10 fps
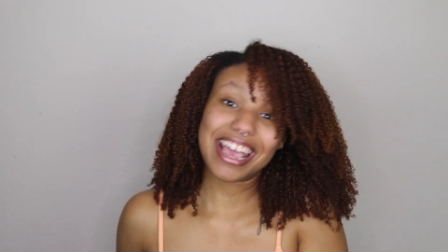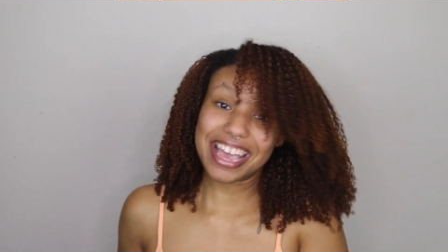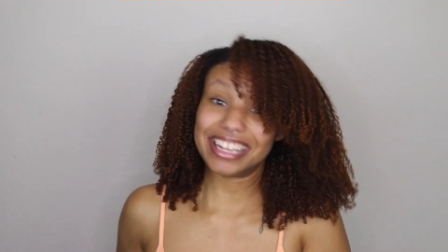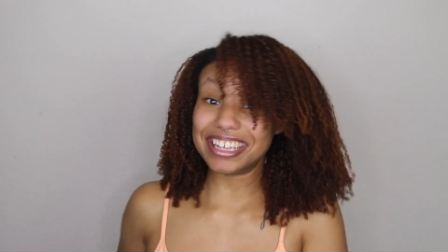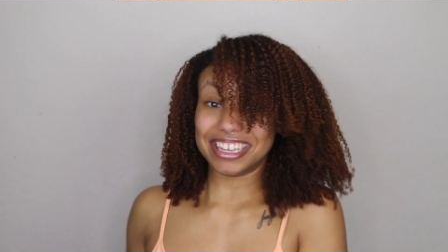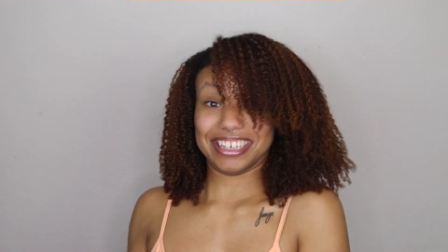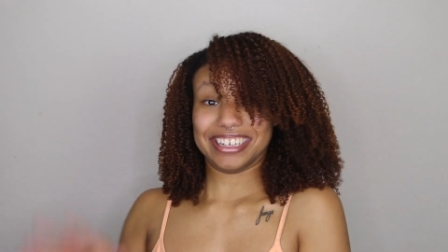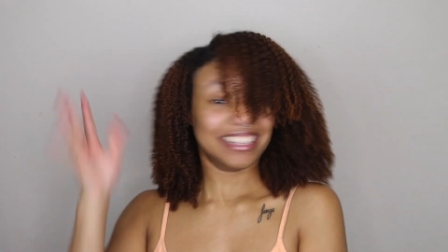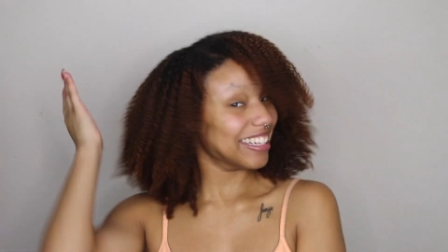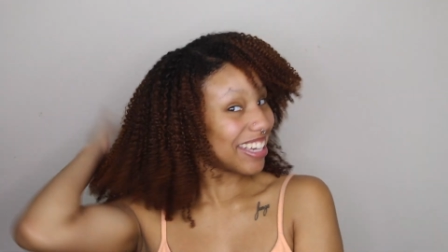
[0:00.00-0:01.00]
And
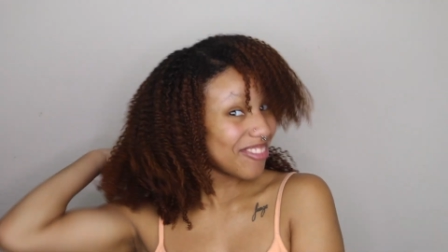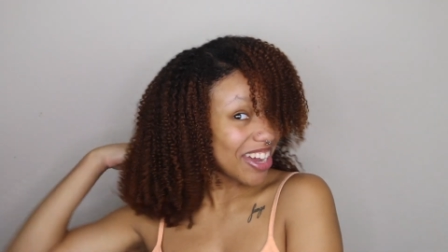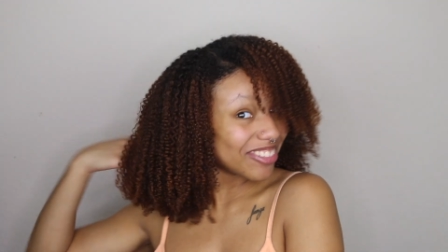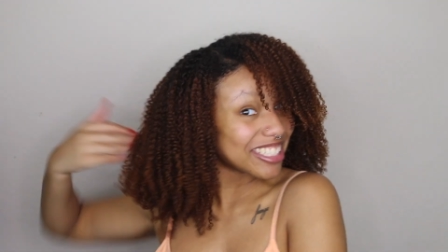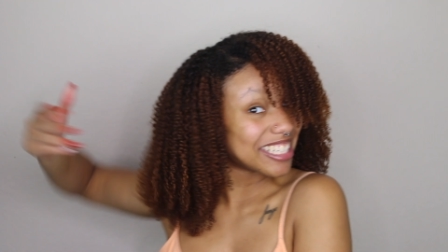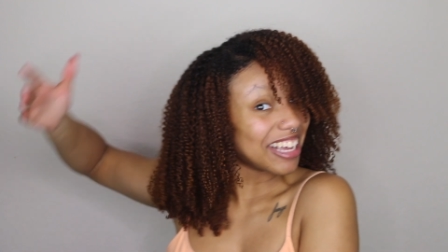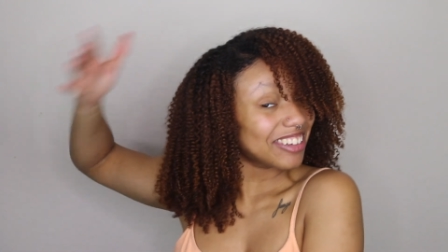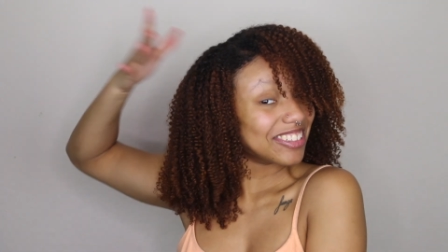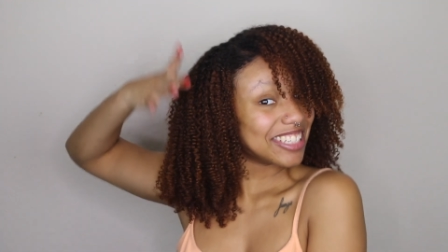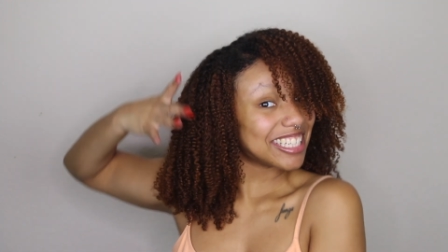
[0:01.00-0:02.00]
look, look at my
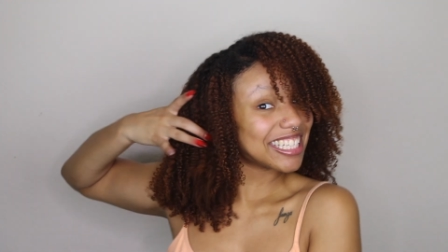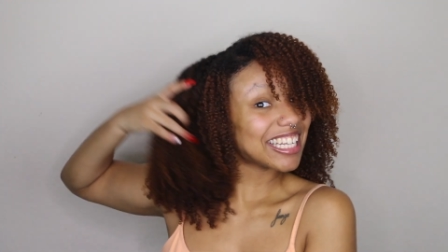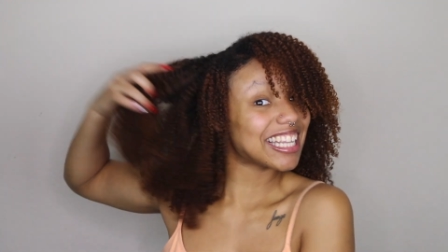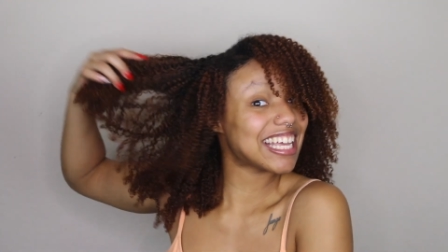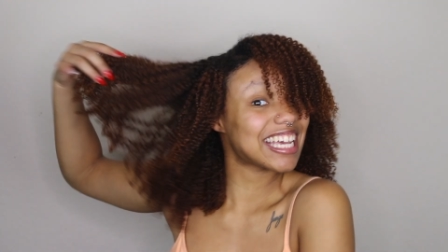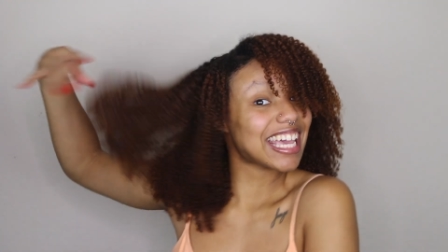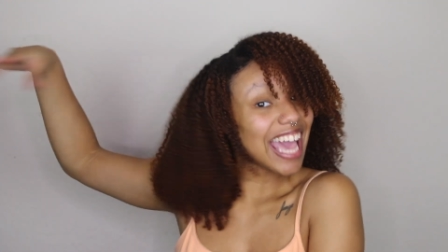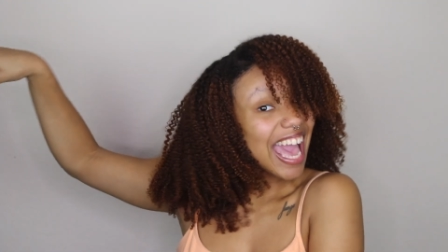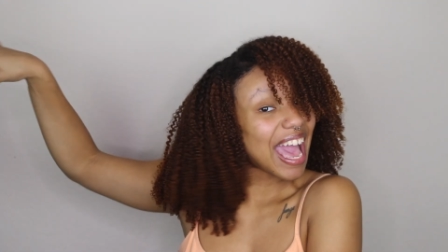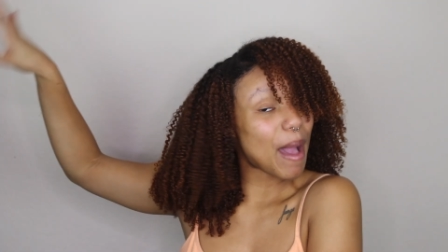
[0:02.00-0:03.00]
results! Look
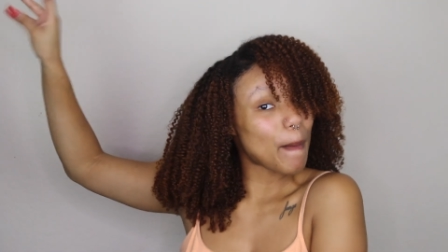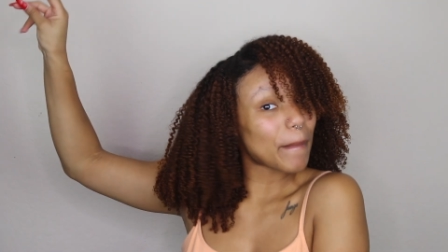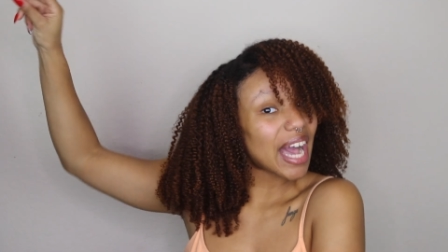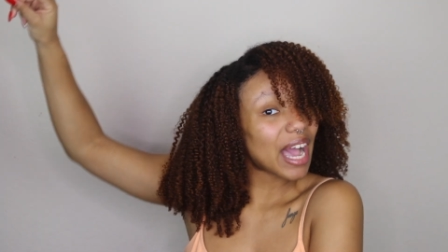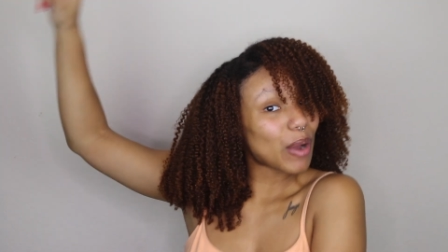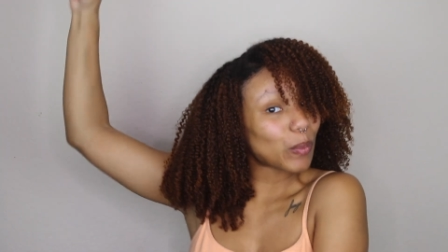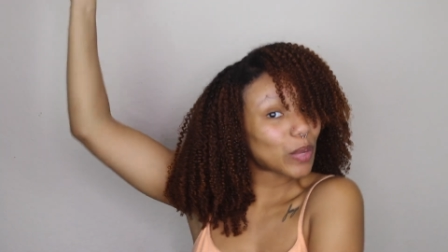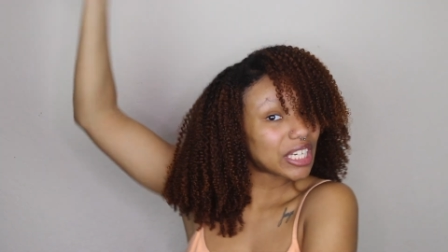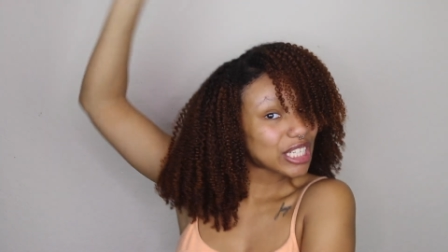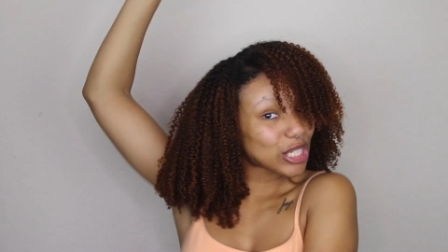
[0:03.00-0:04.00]
at my
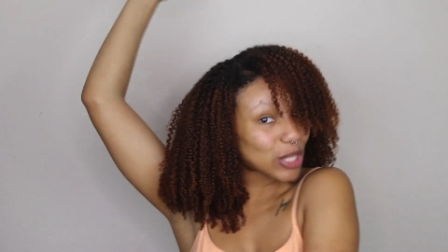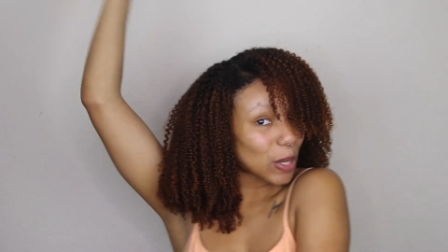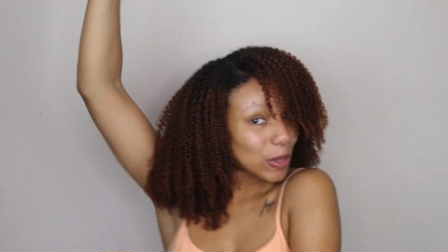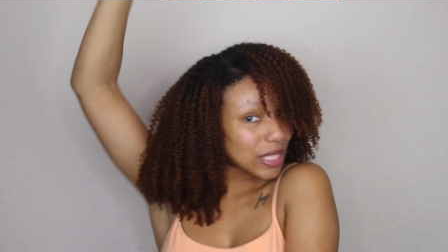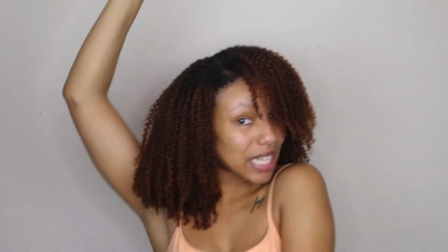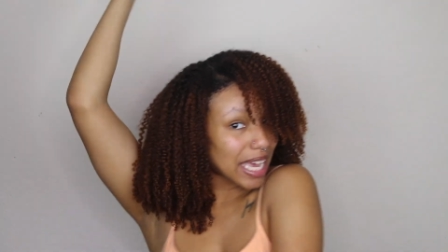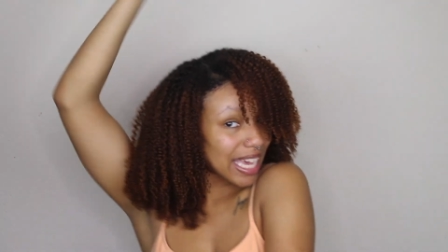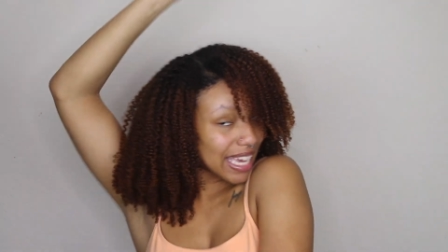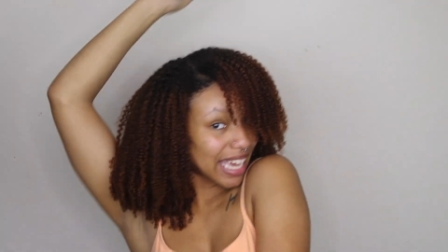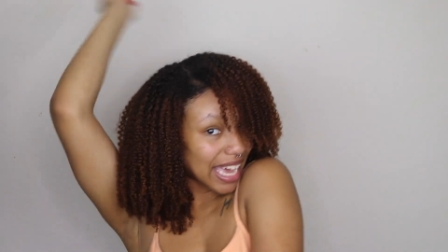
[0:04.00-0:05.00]
results.
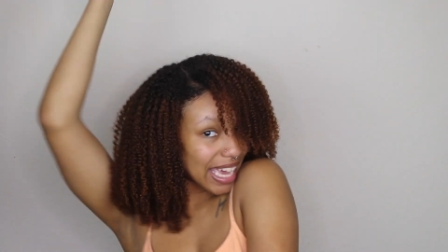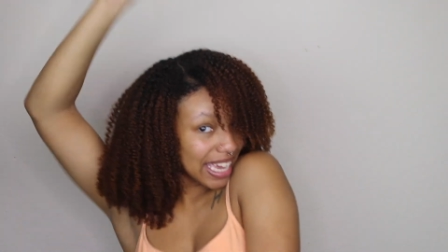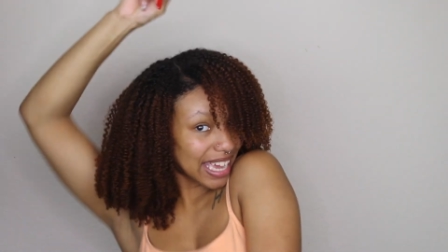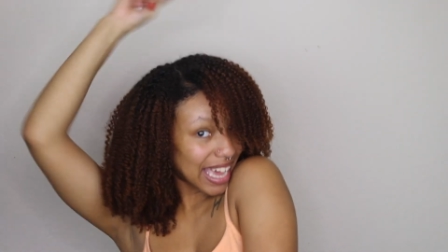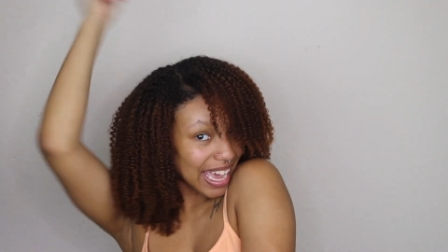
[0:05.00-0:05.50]
a a